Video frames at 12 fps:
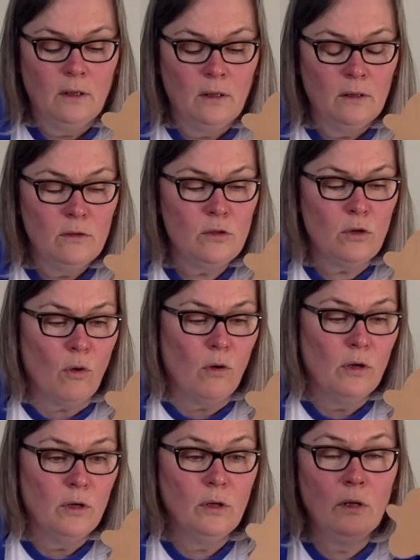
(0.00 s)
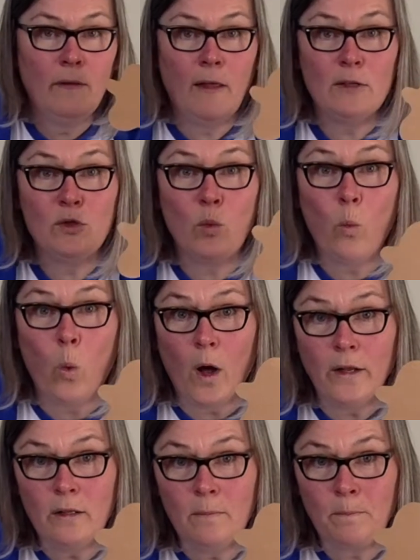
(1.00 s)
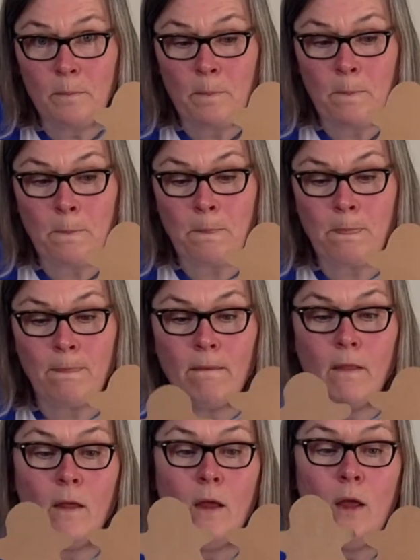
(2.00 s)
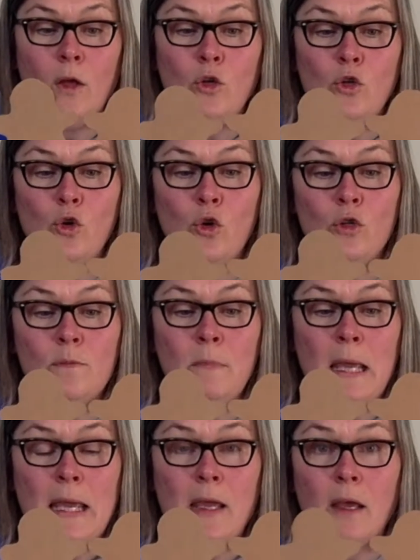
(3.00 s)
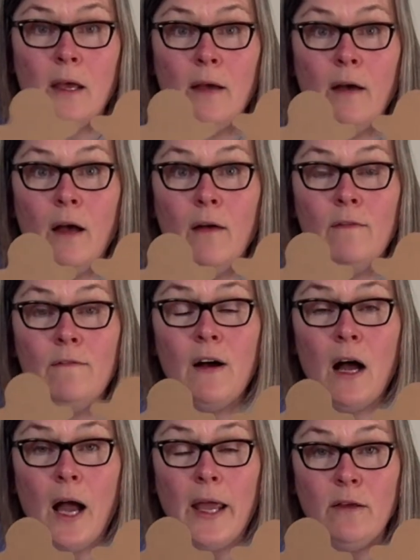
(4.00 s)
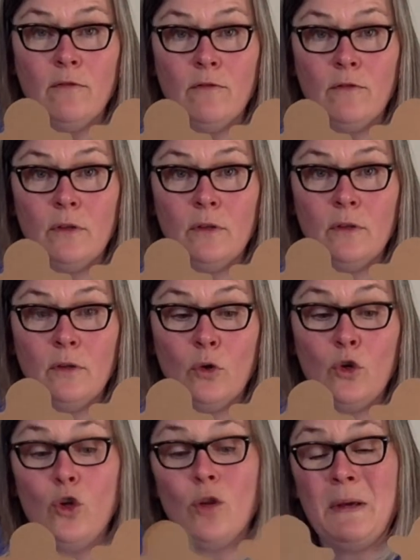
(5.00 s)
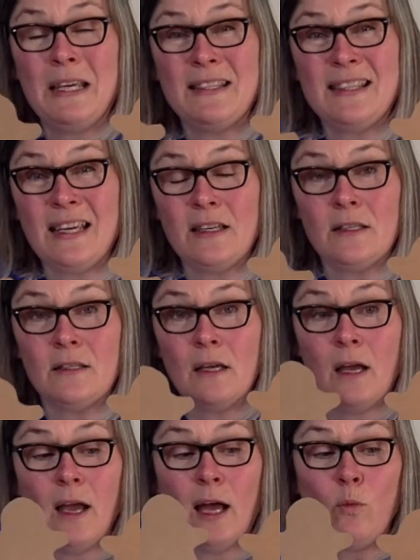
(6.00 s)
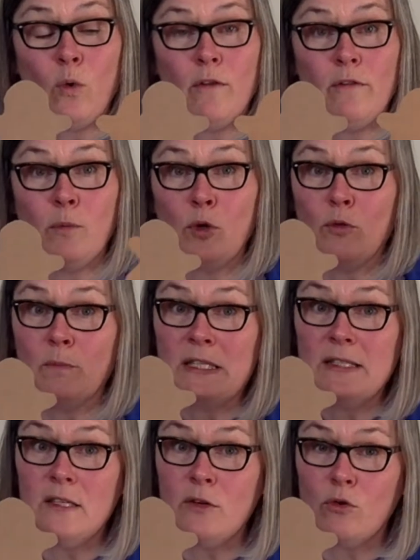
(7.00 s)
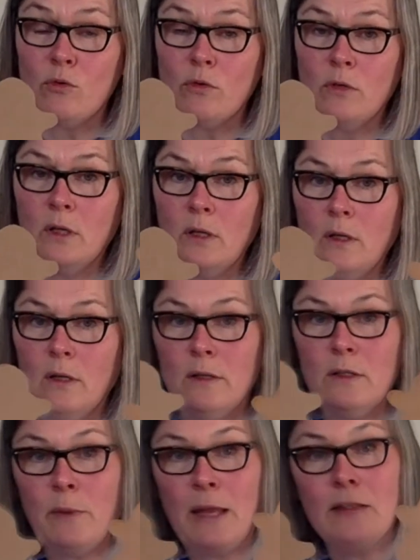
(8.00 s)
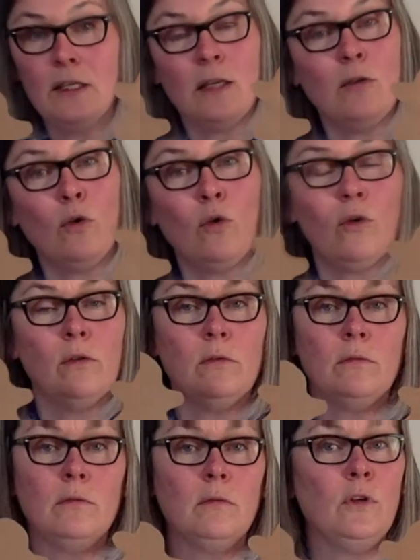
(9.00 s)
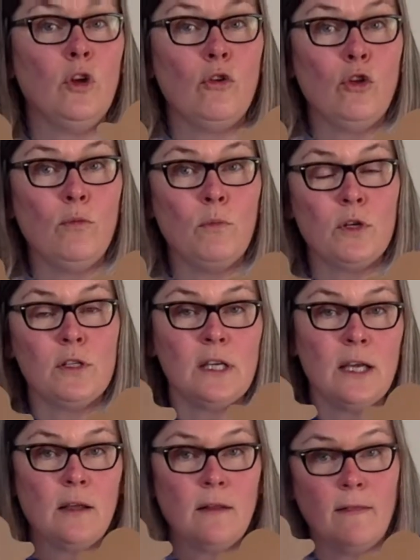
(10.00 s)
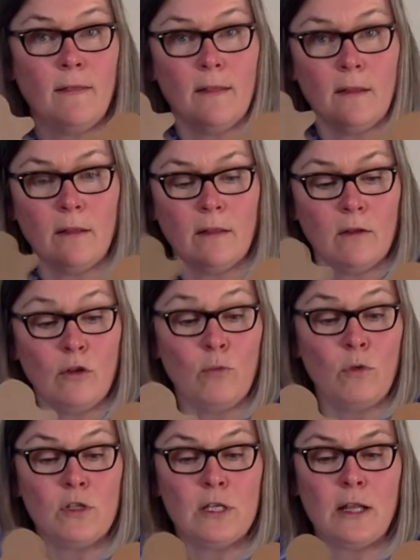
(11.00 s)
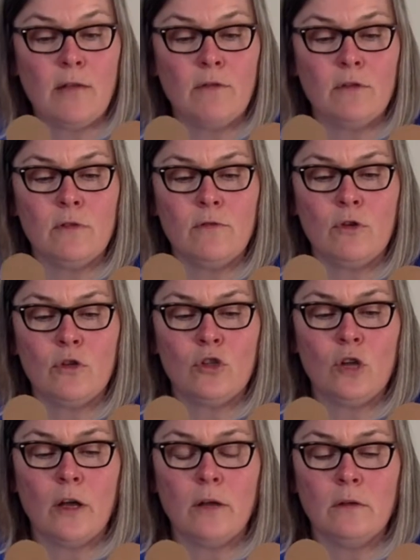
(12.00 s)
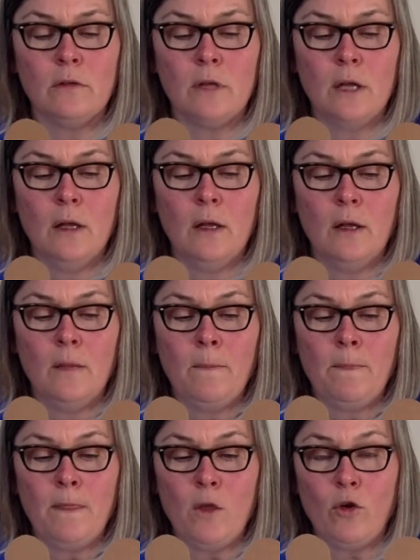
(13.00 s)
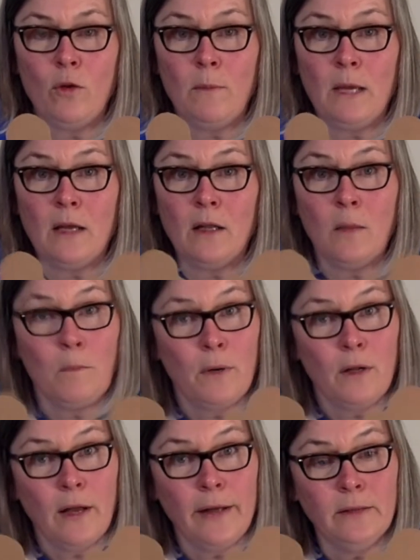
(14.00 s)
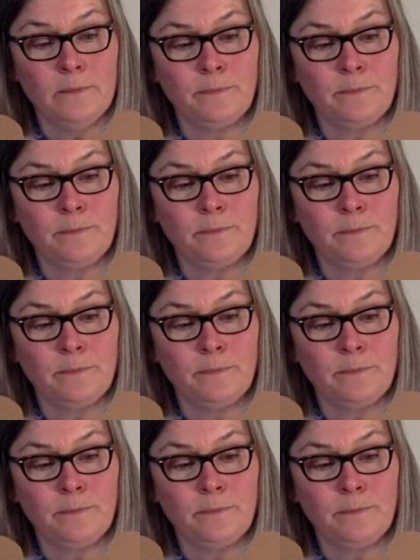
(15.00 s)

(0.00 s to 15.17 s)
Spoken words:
So, that's one. You could make 5. You could make 6, and one of them could be 0, depending on your numeracy, the numeracy levels of your child. You could make a number line.